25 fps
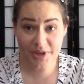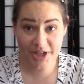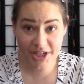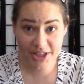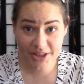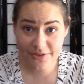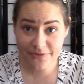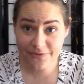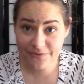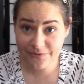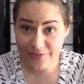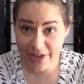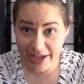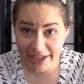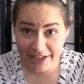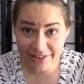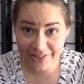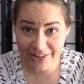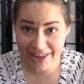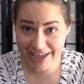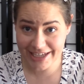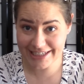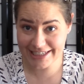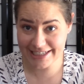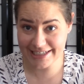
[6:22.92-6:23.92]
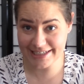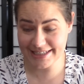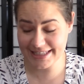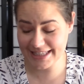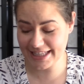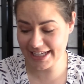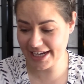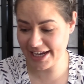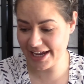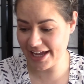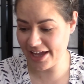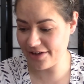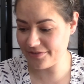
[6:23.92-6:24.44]
of the final ideas that
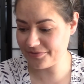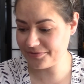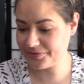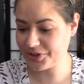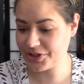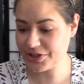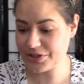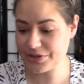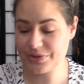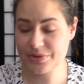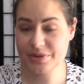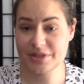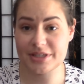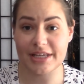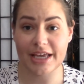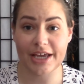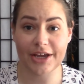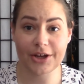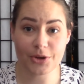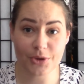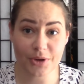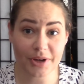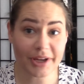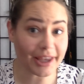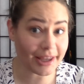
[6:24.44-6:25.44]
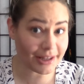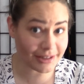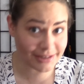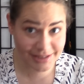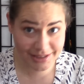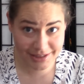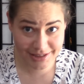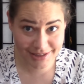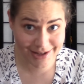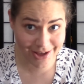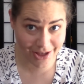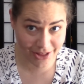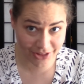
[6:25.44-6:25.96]
I have for you is I go again to
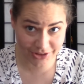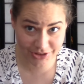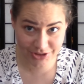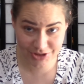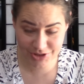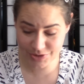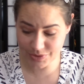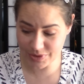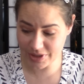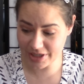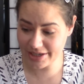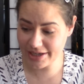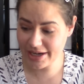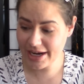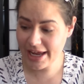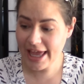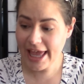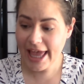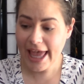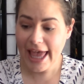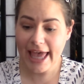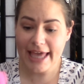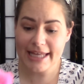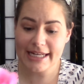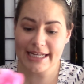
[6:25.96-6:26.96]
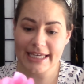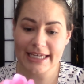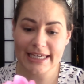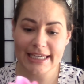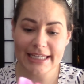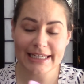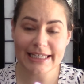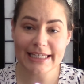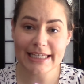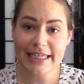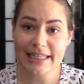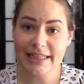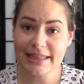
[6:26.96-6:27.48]
the dollar store and I
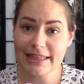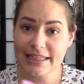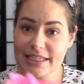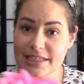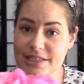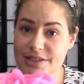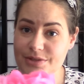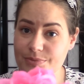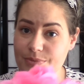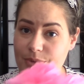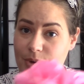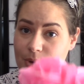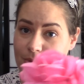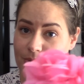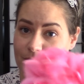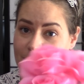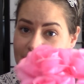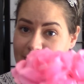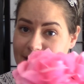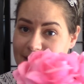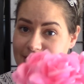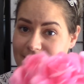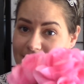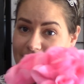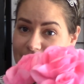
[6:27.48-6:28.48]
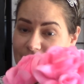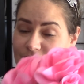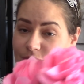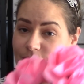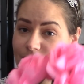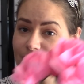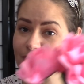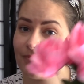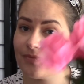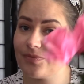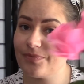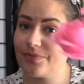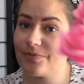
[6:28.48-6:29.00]
can get these roses. So
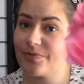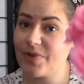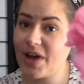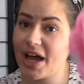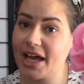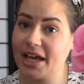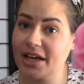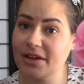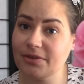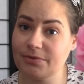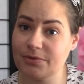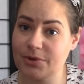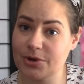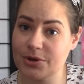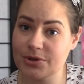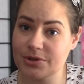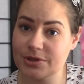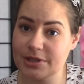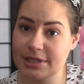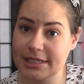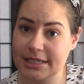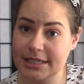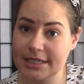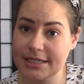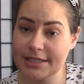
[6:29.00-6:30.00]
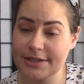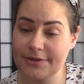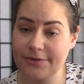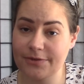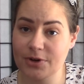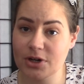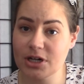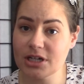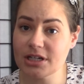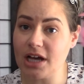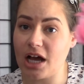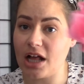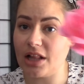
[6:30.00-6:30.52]
5 roses
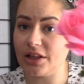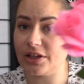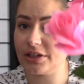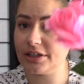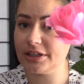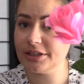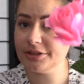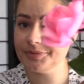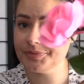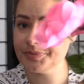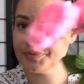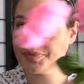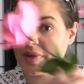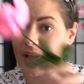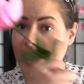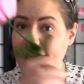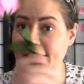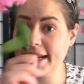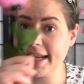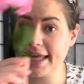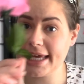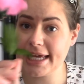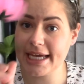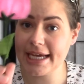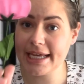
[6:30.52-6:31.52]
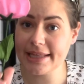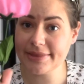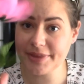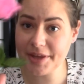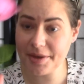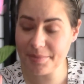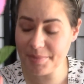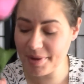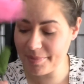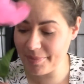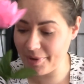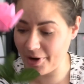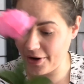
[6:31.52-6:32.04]
for $1, and I cut them
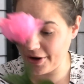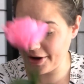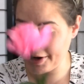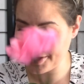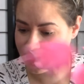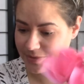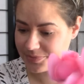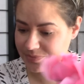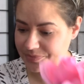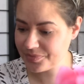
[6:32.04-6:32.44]
apart,